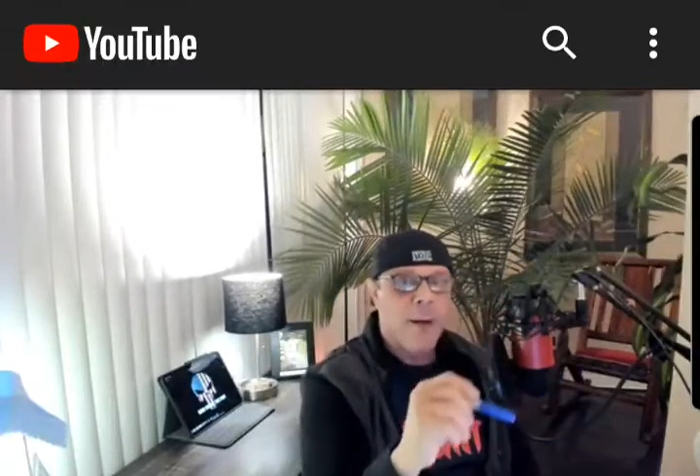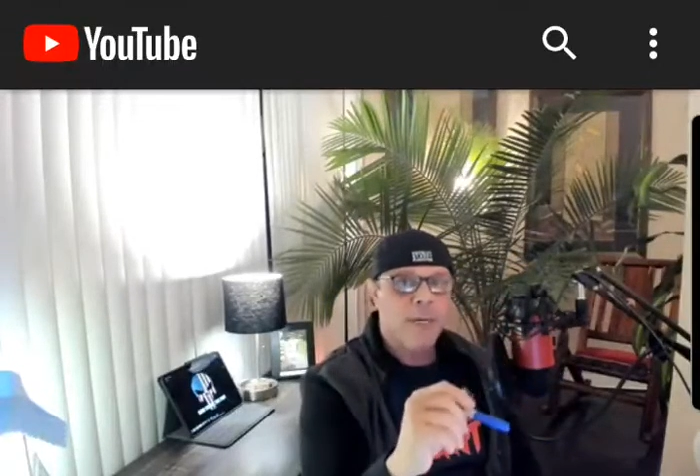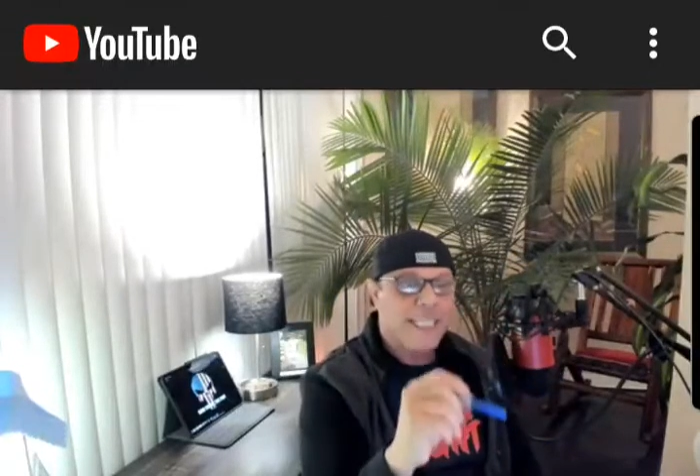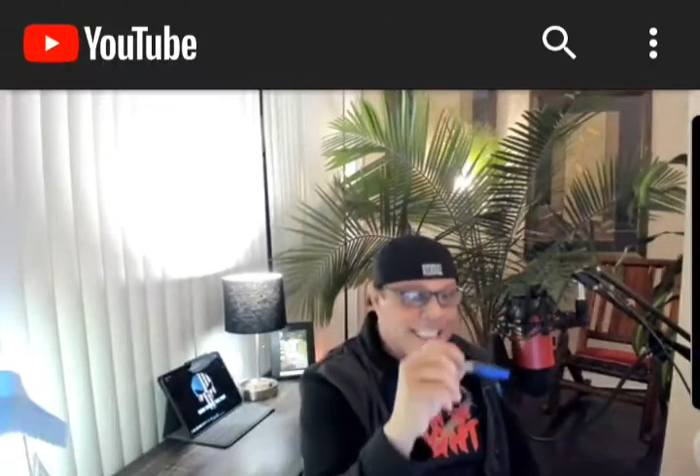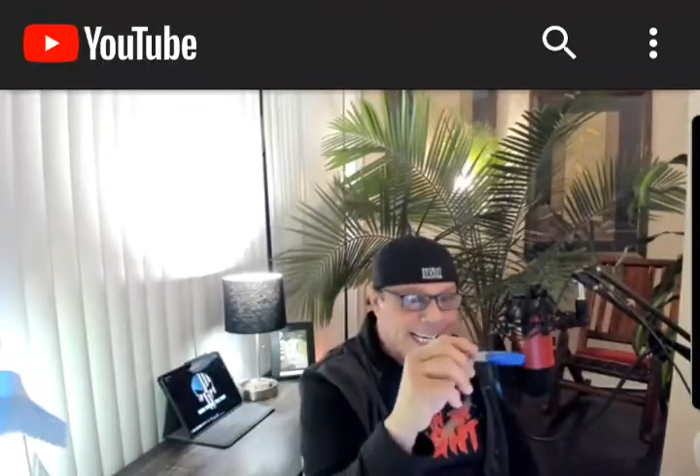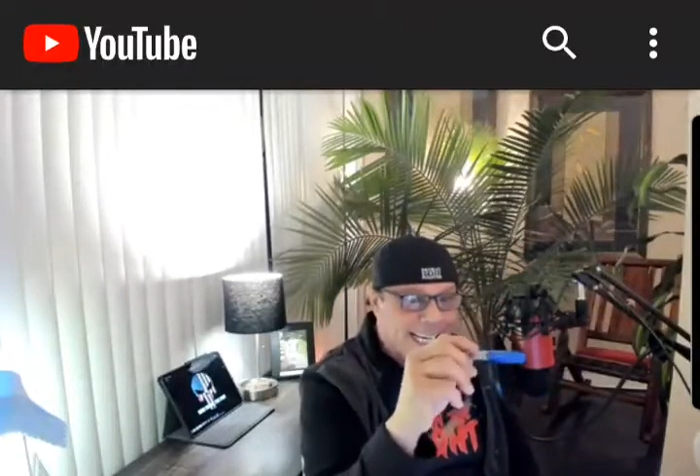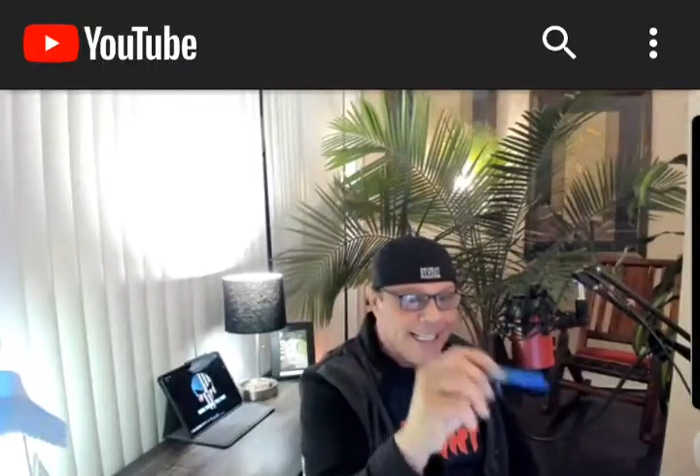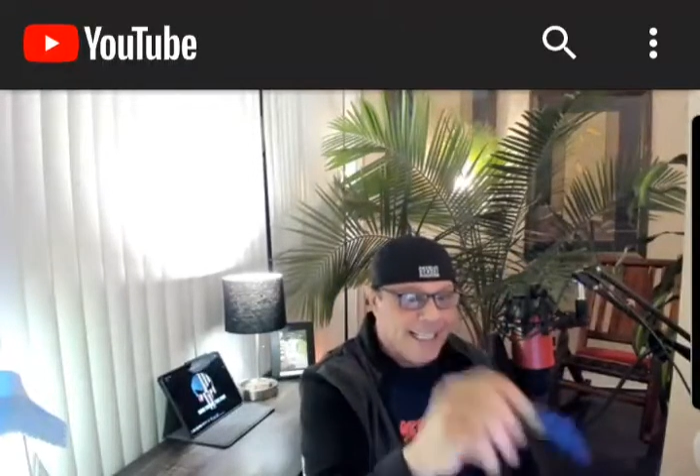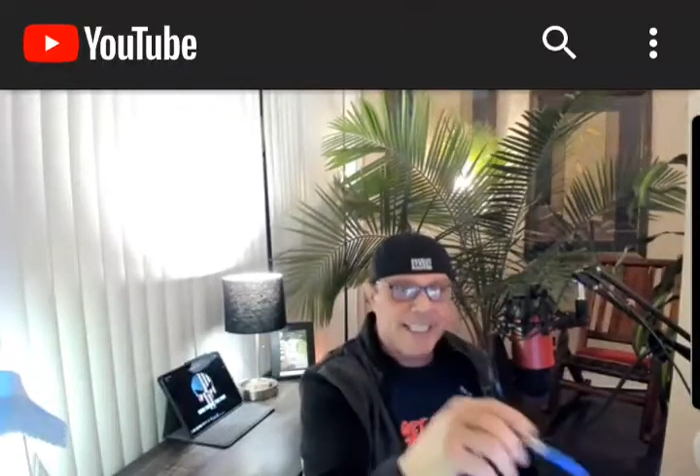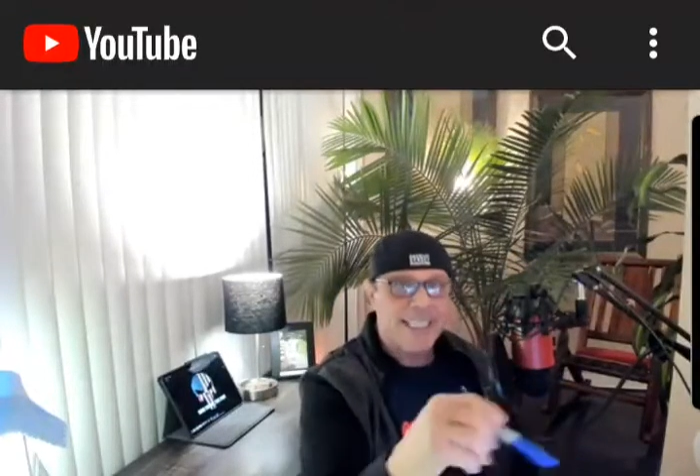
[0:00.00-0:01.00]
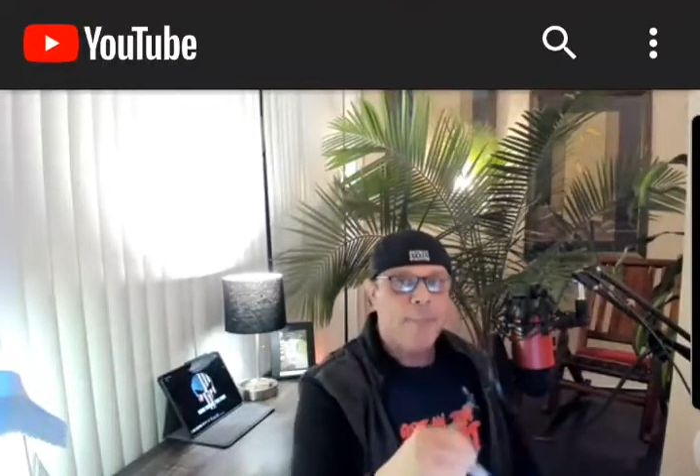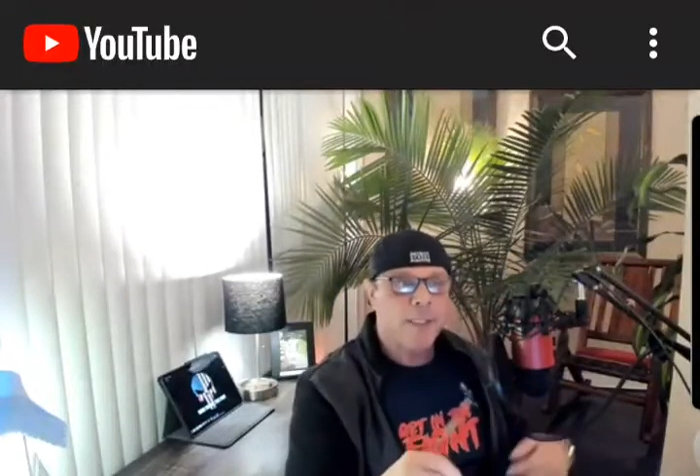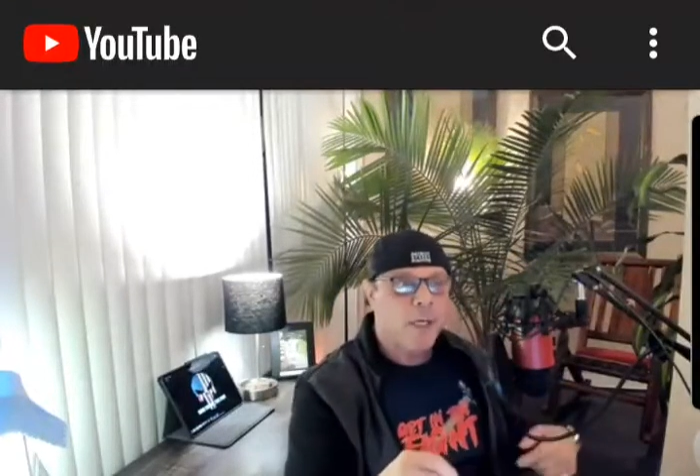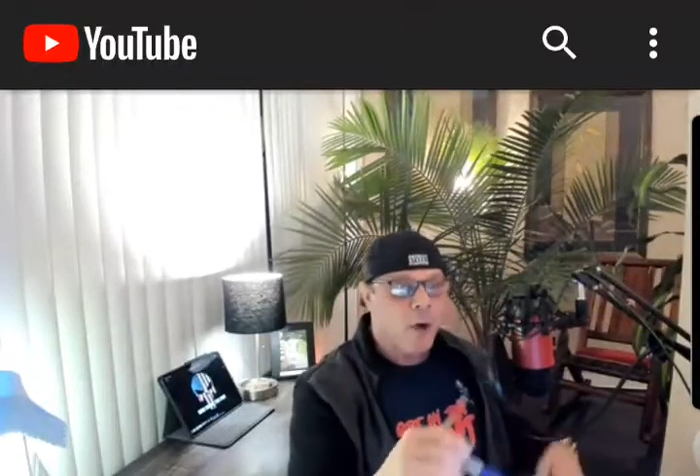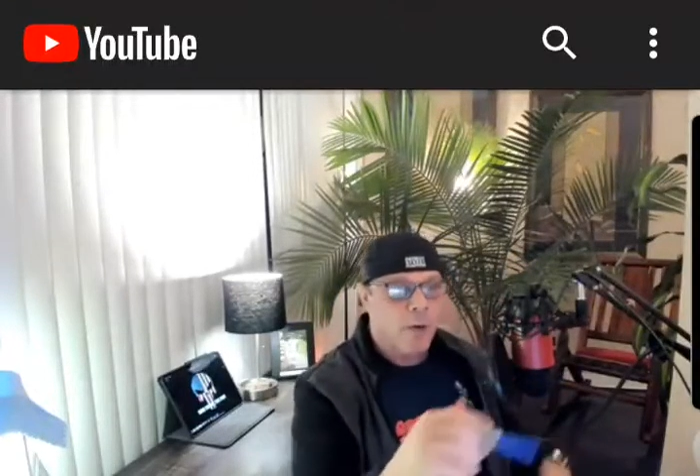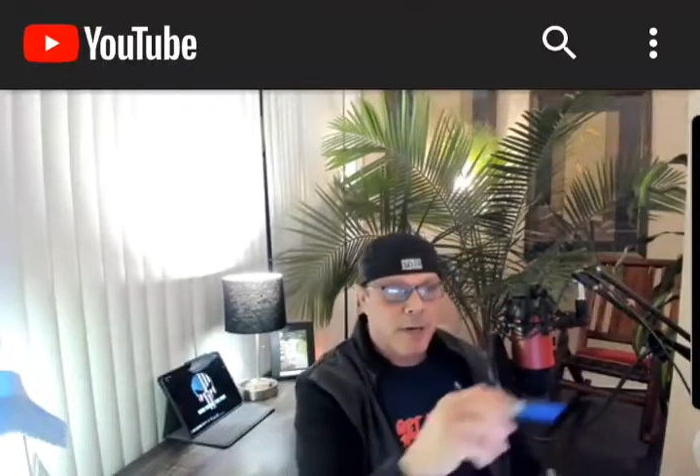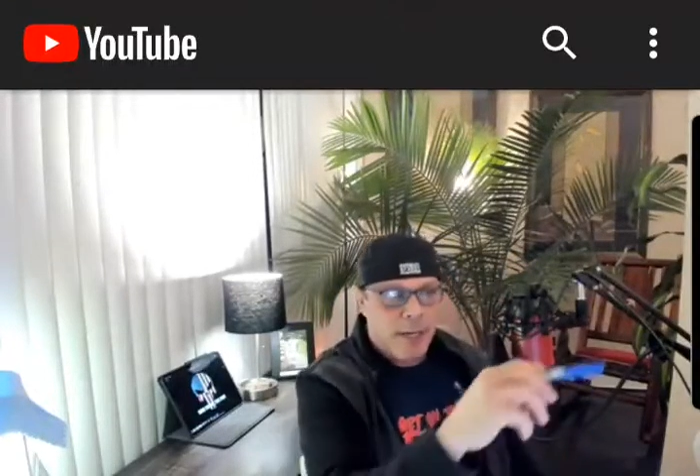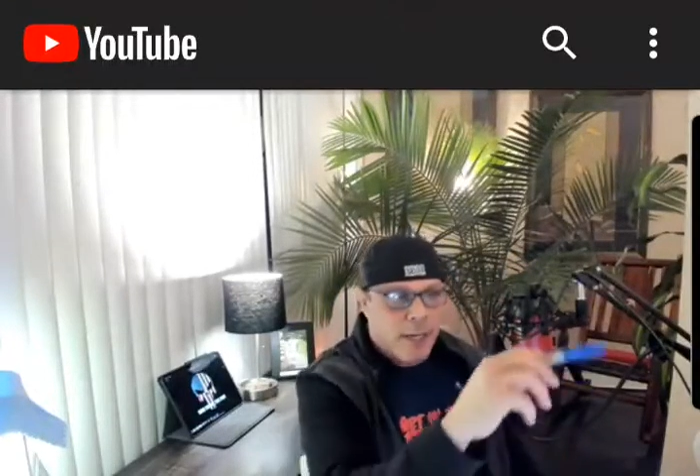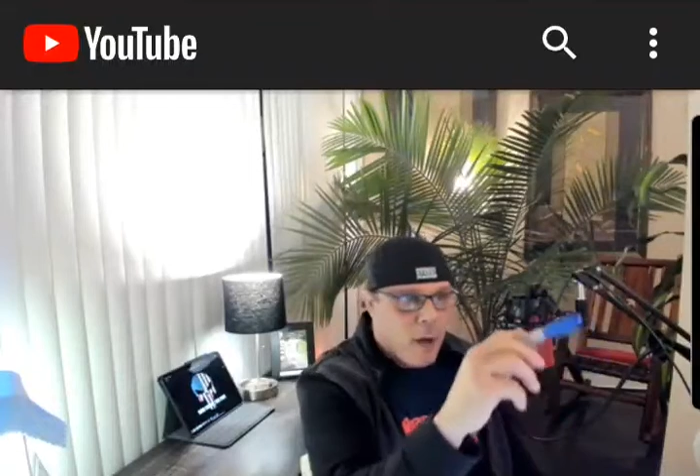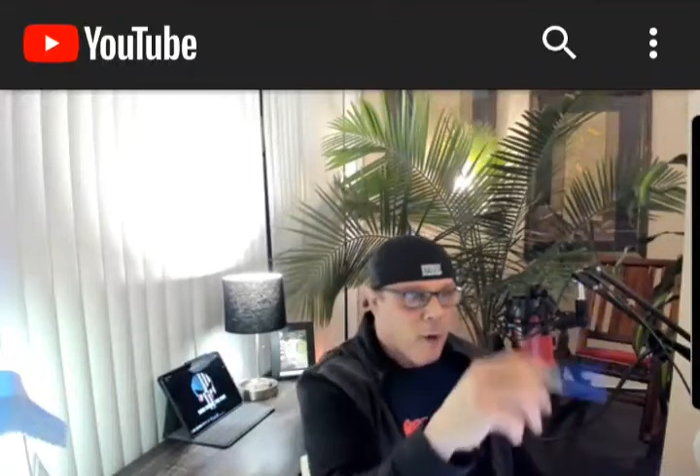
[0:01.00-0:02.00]
I want to see this
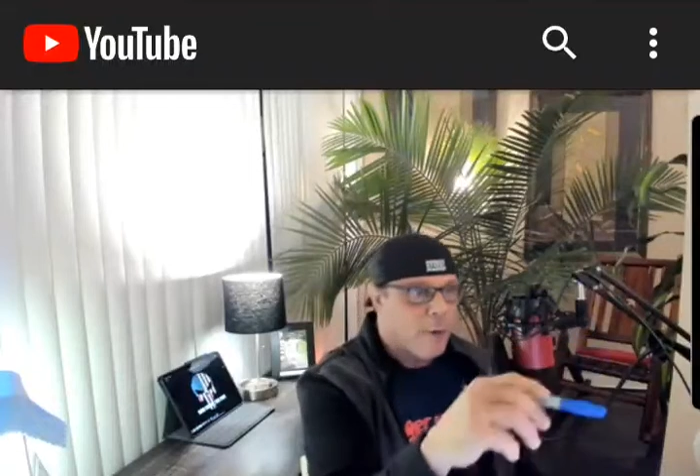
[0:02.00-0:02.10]
episode.